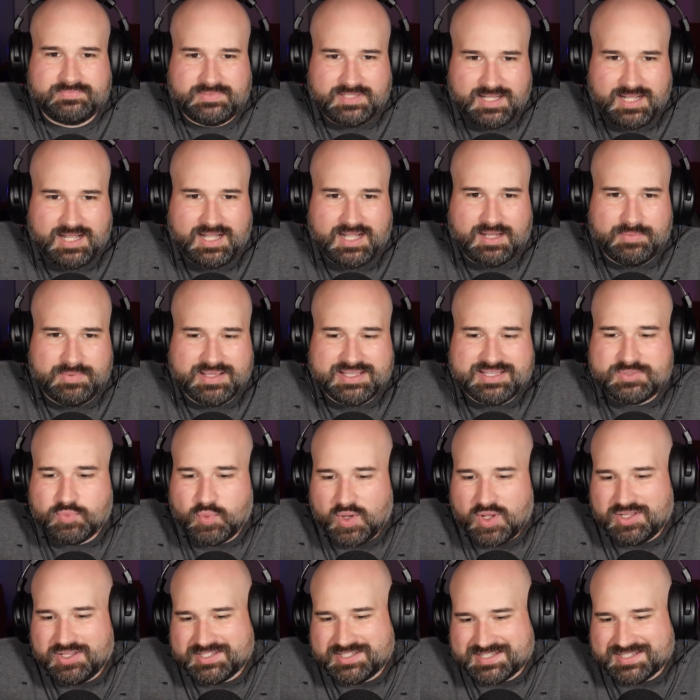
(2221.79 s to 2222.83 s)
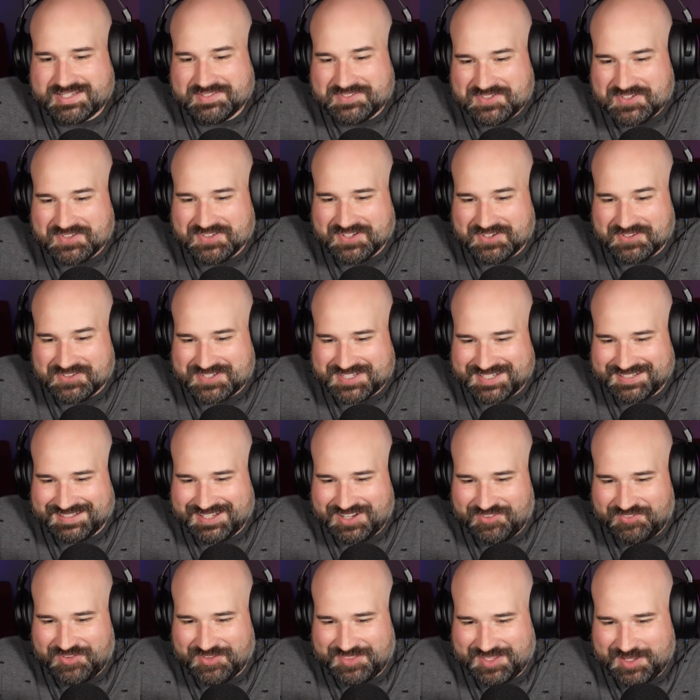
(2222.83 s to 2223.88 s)
Um, it's well, it's it's a little silly
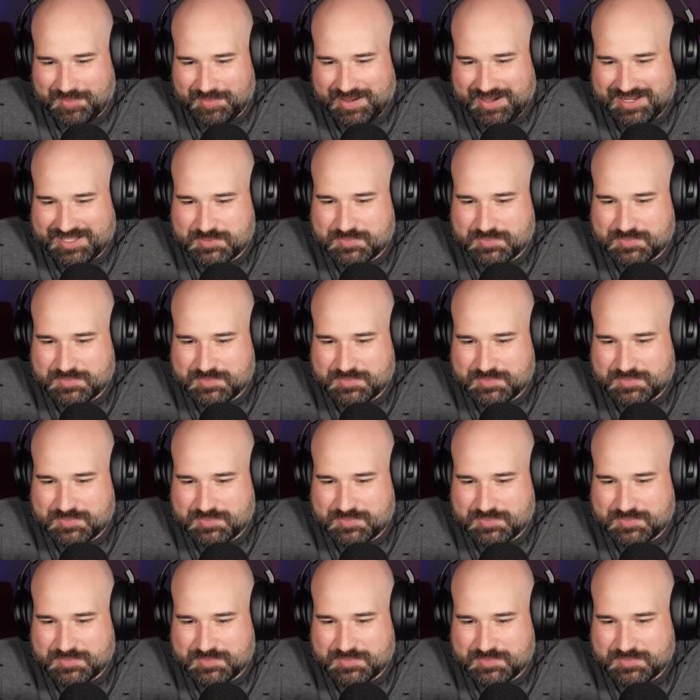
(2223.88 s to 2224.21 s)
if you think about it.